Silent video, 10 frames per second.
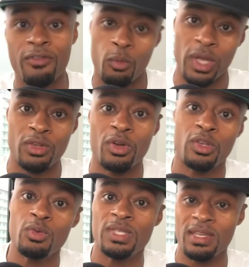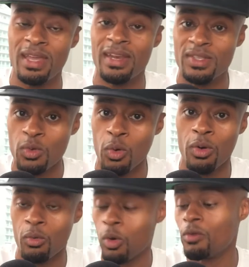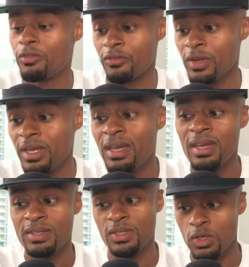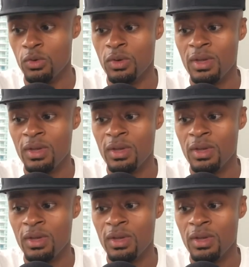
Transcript: for what you're using that is quote unquote free to you.